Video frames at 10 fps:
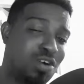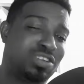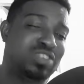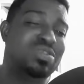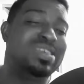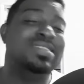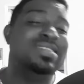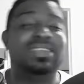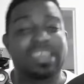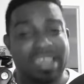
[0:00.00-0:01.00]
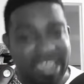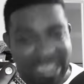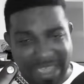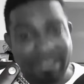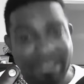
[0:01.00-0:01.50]
we can take here.
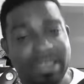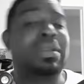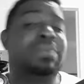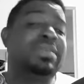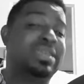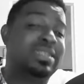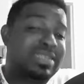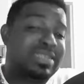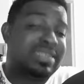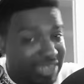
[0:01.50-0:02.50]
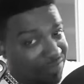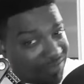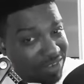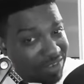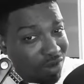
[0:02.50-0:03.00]
But I'm taking the safest
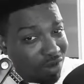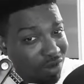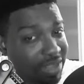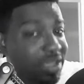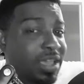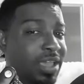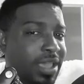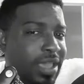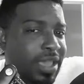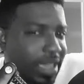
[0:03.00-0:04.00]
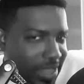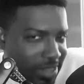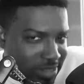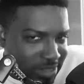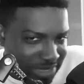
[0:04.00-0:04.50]
route in
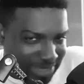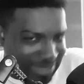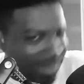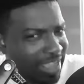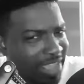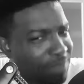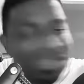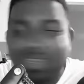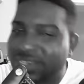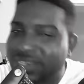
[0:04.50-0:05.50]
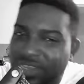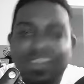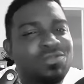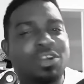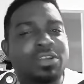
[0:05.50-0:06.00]
this line here. I'm taking the safest
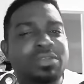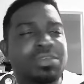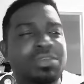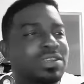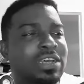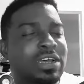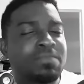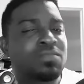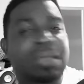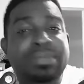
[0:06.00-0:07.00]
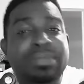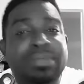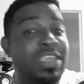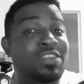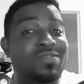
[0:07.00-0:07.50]
route because I'm still thinking
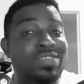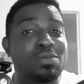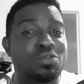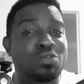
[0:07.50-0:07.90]
of Nibiru.